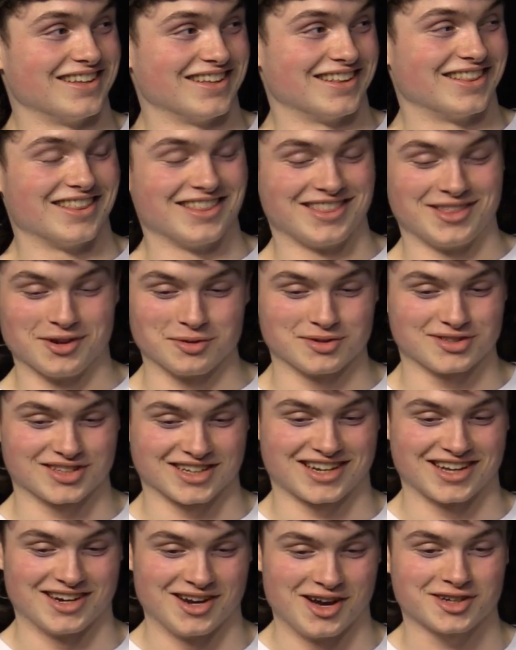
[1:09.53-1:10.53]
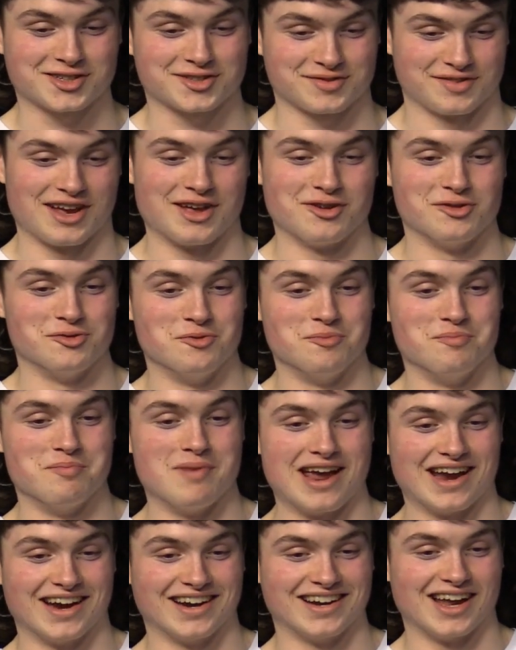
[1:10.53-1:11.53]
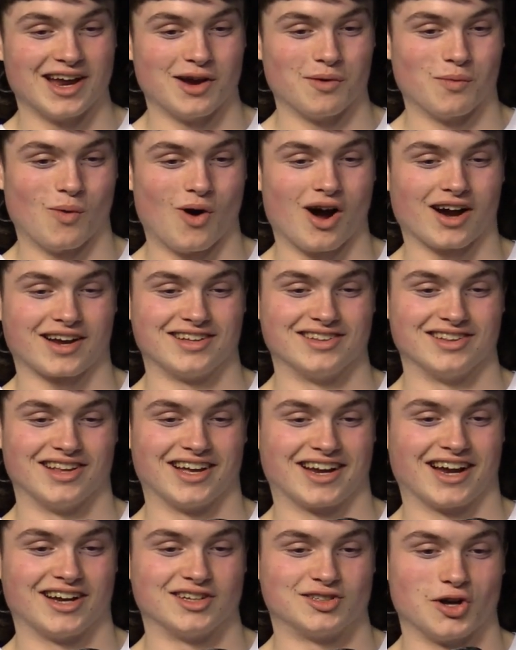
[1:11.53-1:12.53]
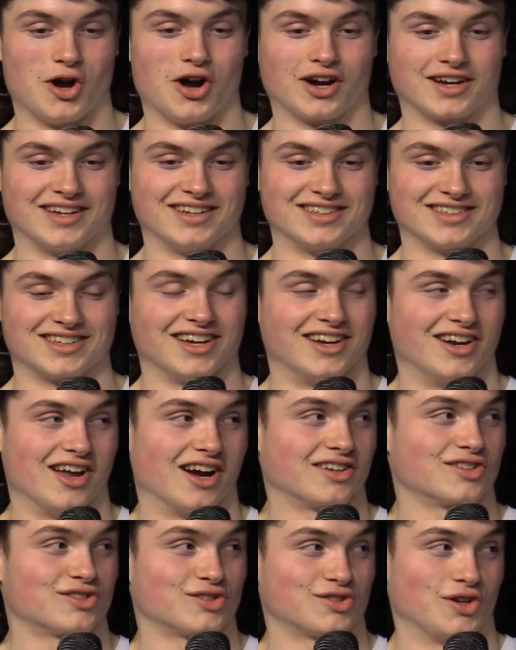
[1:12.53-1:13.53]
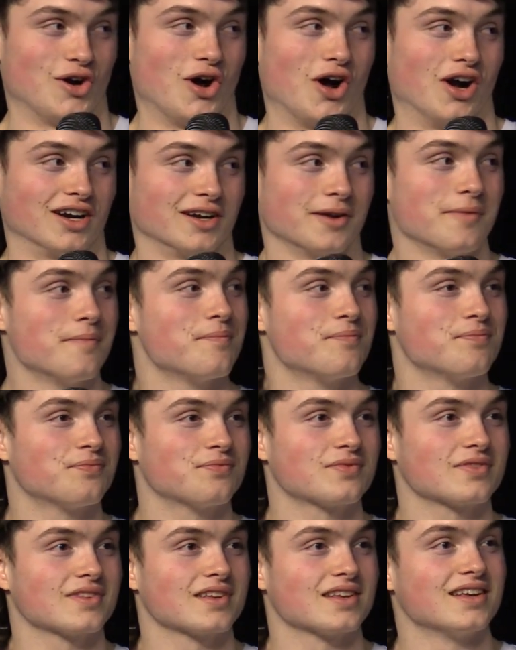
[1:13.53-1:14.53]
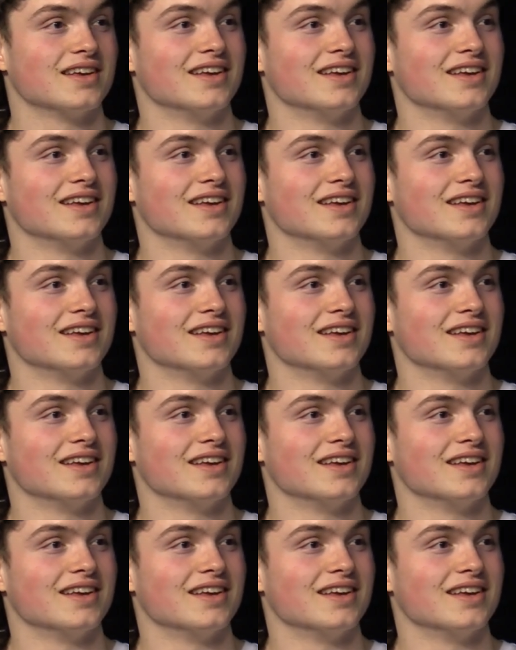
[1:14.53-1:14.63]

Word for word: There was a Canucks fan who made a "Walk It Like I Talk It" Canucks song. It's not good,